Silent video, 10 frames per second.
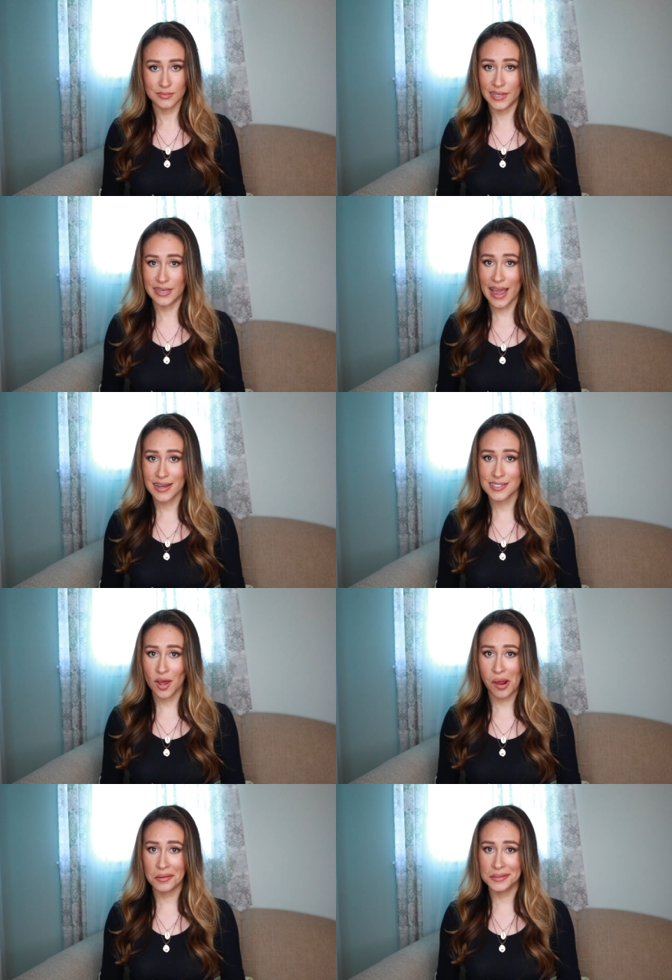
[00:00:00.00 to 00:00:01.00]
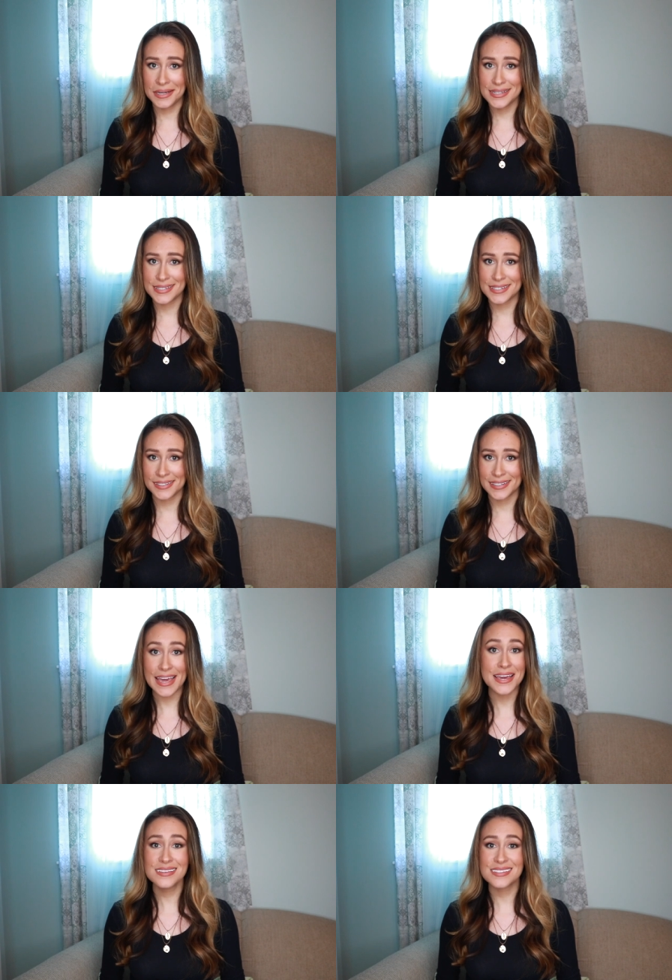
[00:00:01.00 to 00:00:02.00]
Next on our list
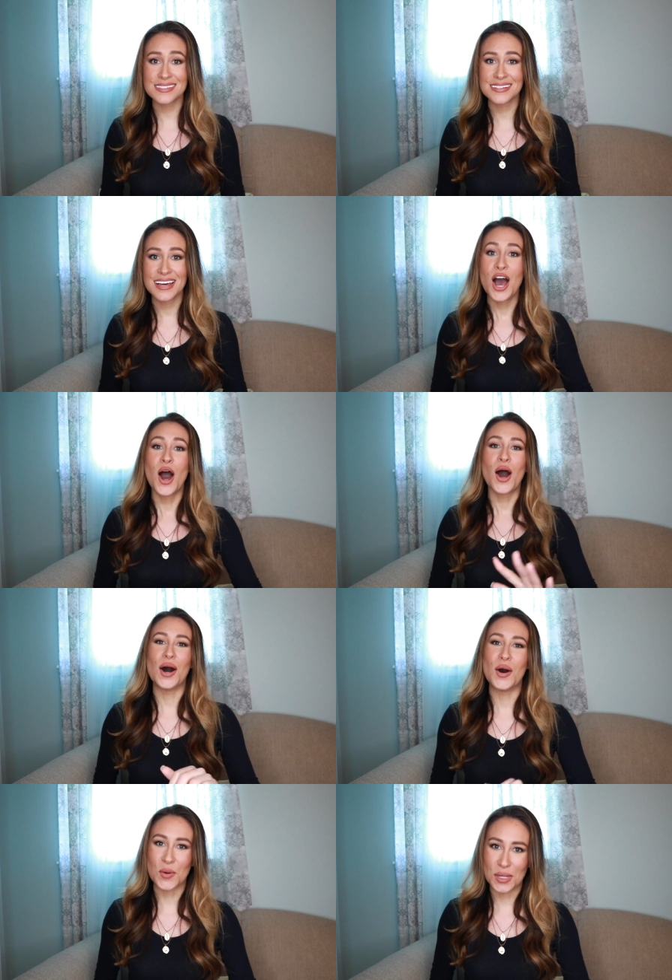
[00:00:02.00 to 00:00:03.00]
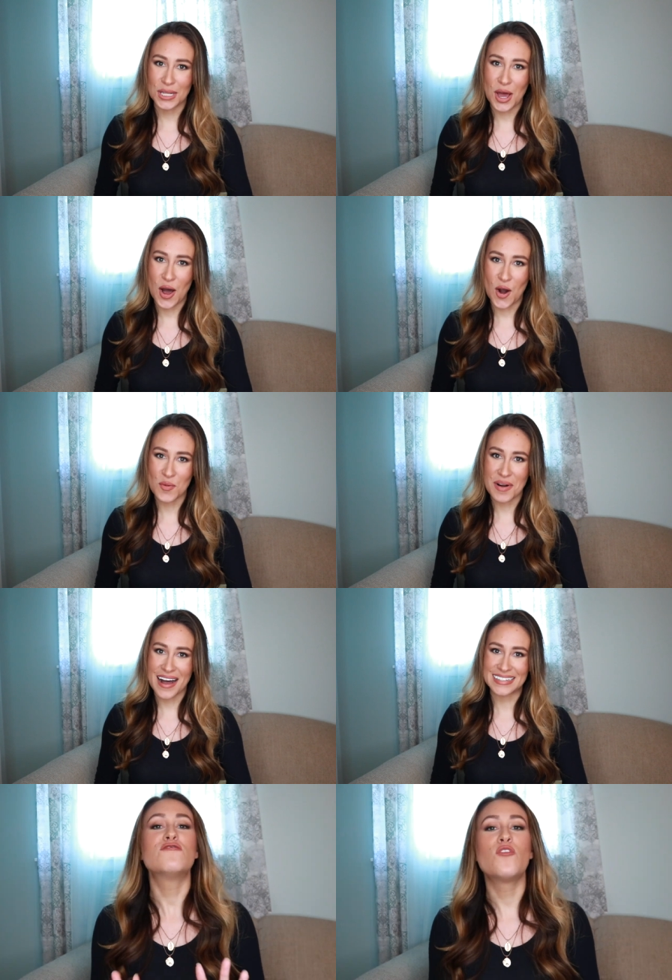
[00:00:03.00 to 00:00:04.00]
is
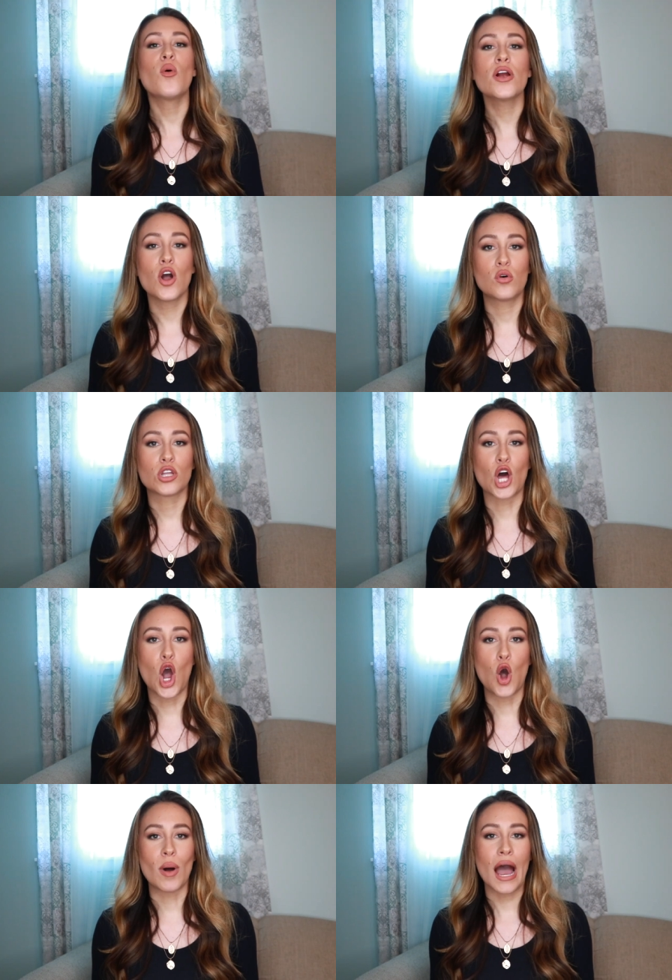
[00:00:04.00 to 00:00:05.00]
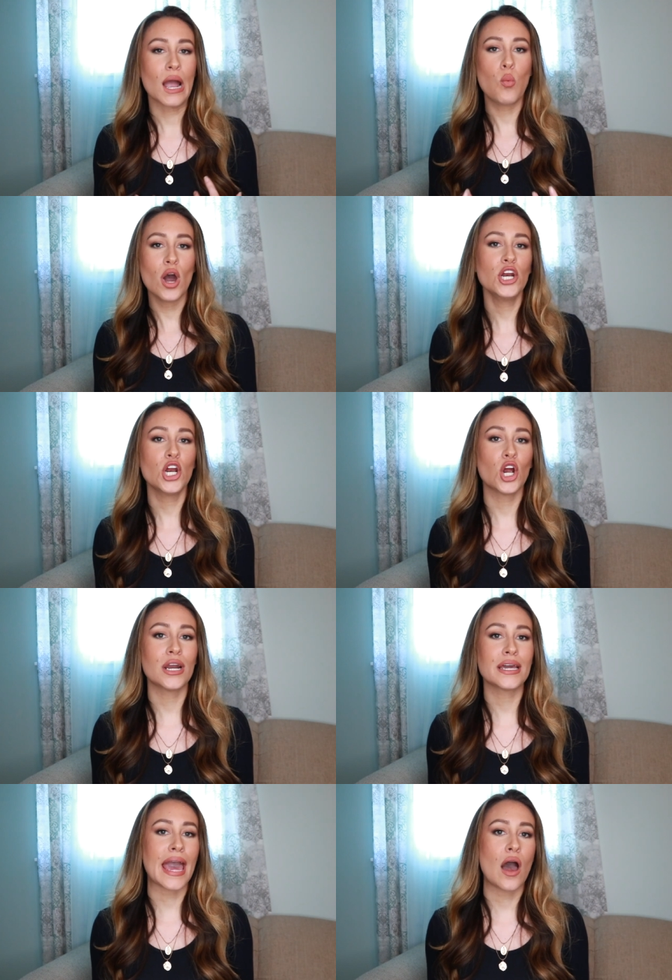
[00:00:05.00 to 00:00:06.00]
Oklahoma. For Oklahoma, I wanted her
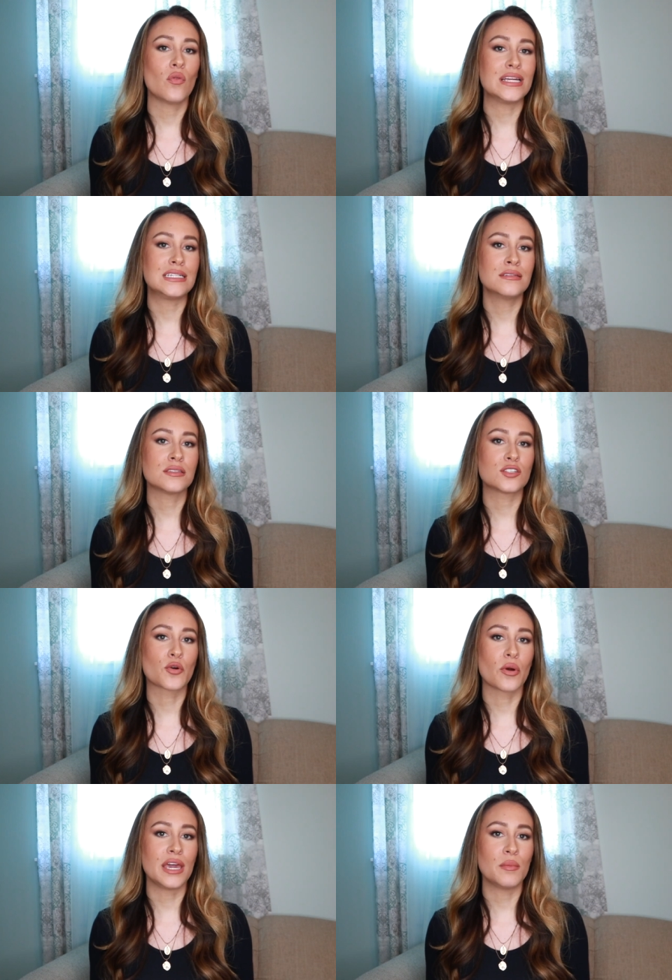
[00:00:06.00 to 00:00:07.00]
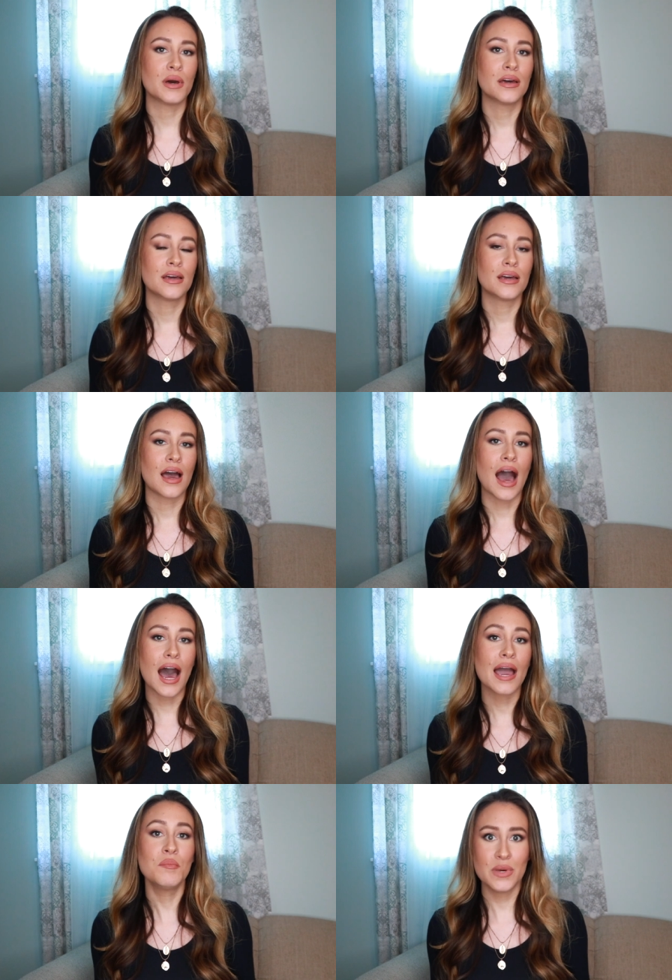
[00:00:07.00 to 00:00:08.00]
in a gown that didn't scream
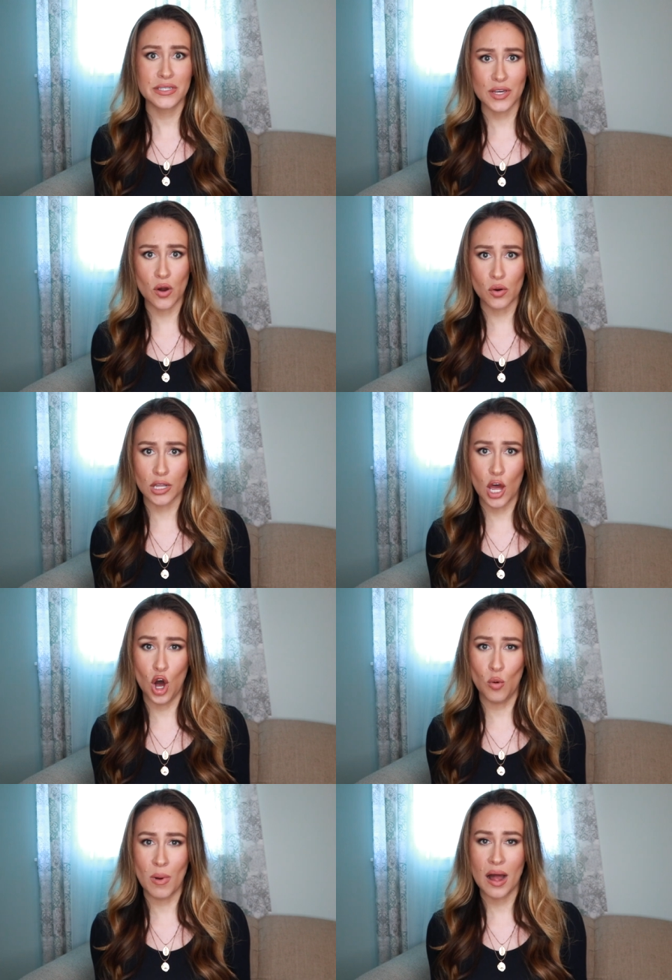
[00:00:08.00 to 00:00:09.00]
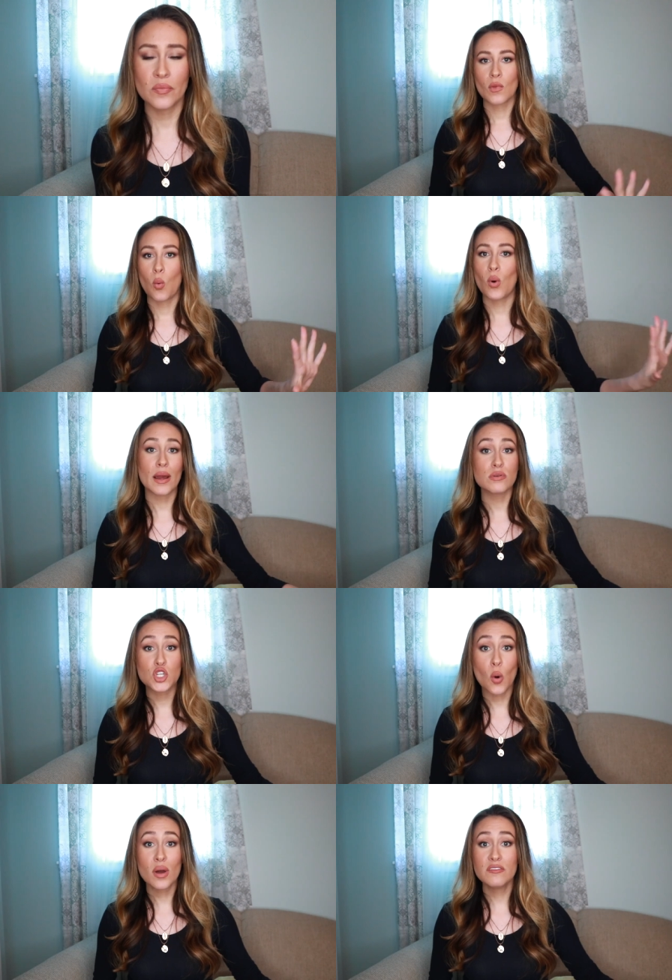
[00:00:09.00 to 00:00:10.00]
I miss Oklahoma. What I was
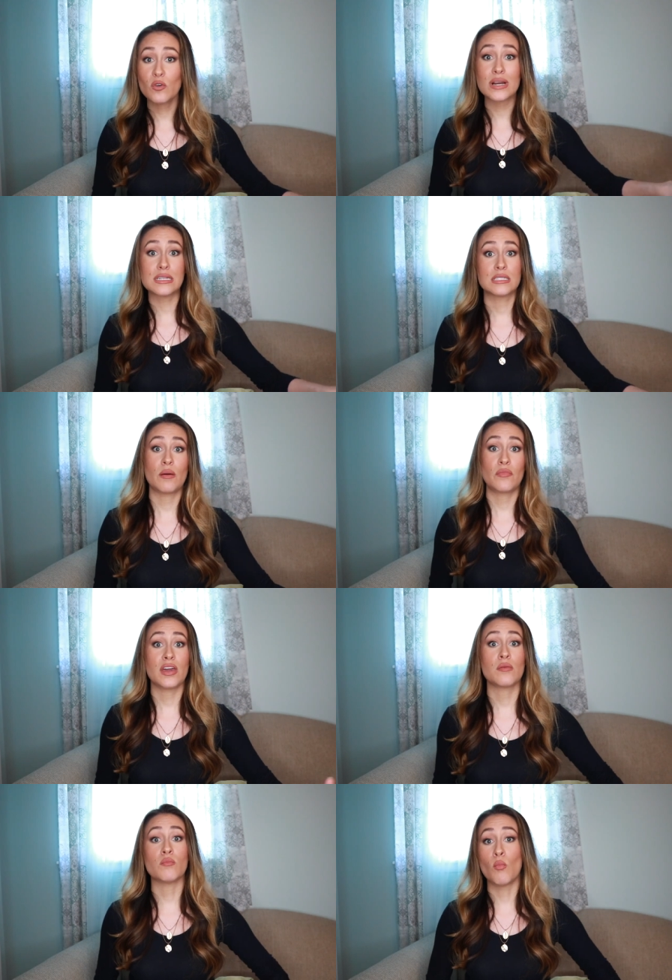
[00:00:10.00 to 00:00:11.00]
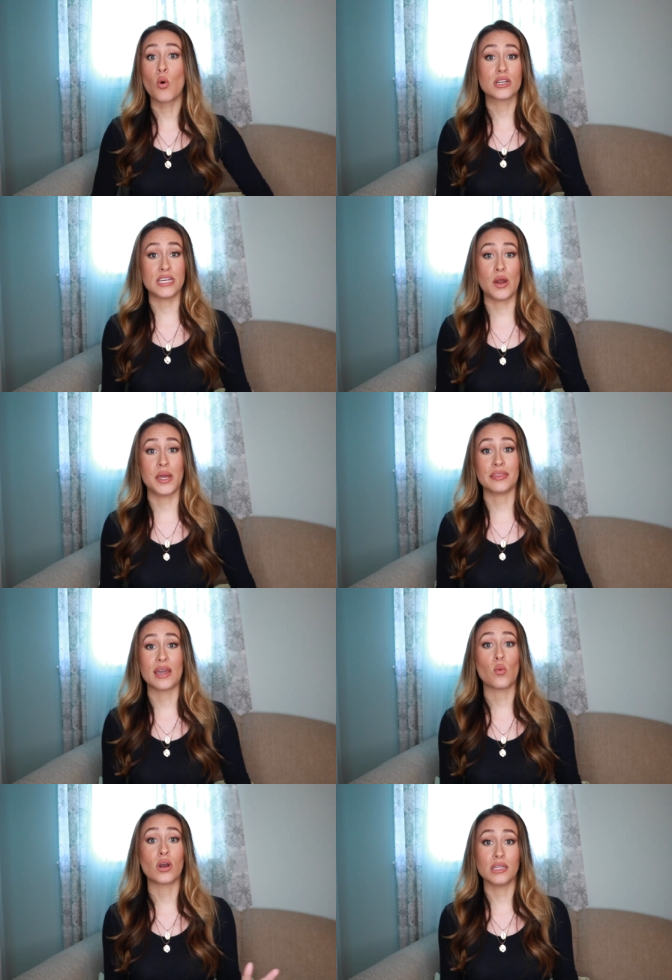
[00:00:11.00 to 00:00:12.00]
going for is something more daring
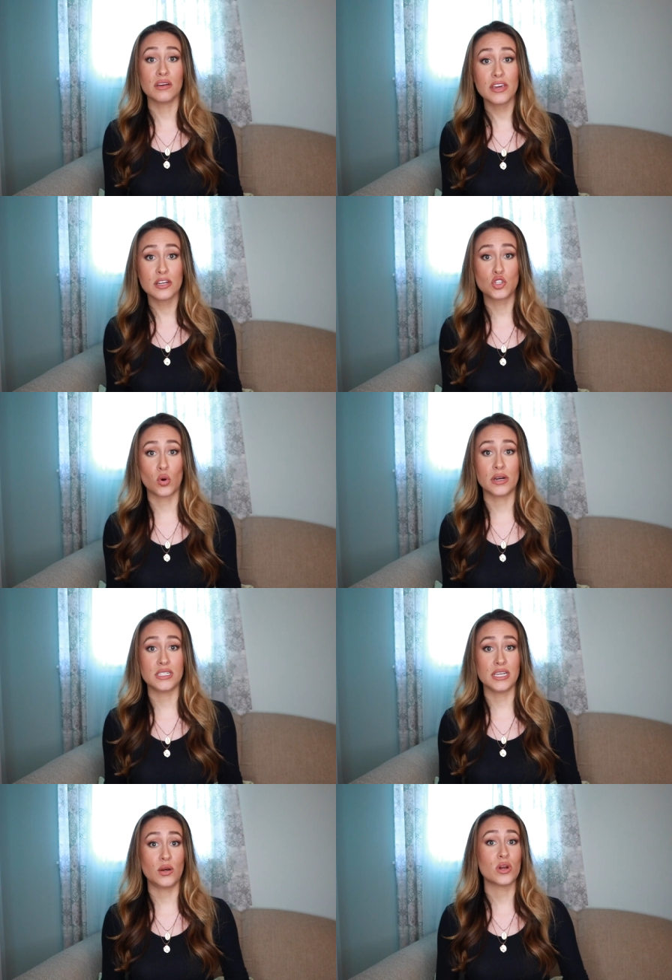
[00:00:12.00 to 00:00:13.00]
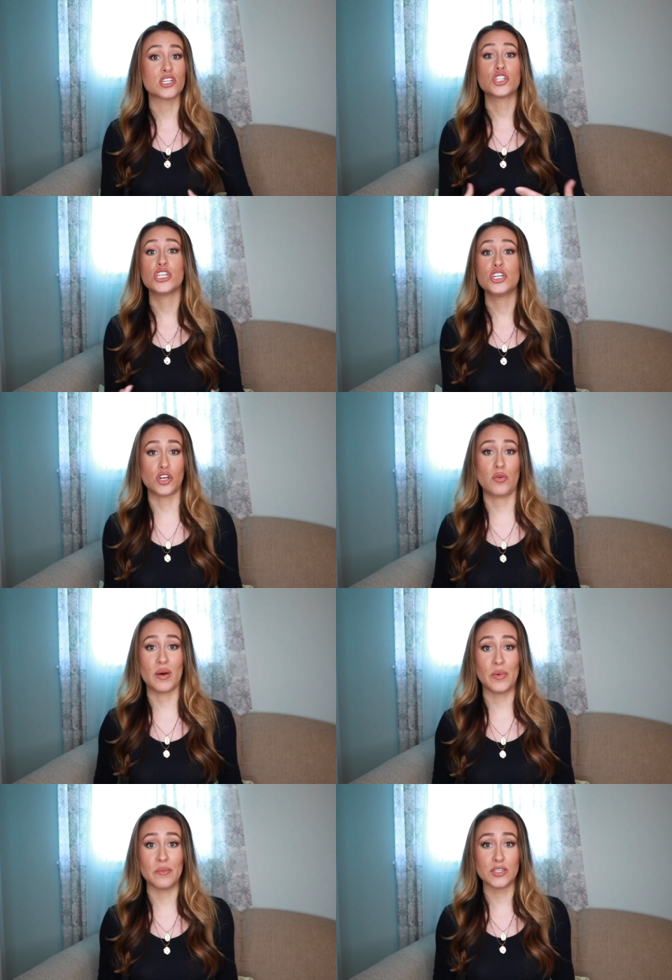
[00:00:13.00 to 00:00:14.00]
like what Olivia Jordan did when she showed
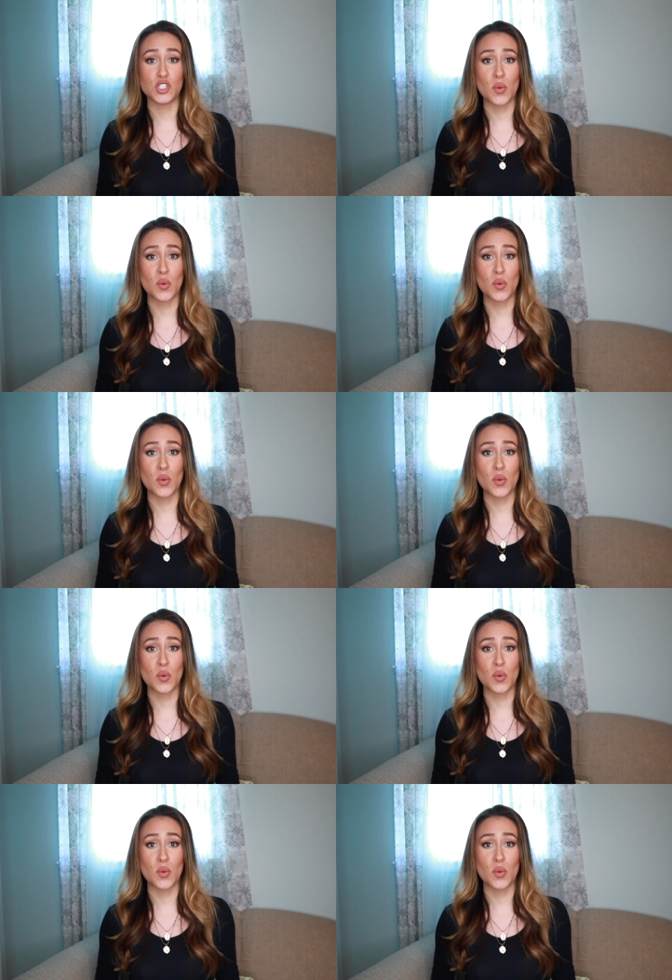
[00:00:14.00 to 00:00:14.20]
up at Miss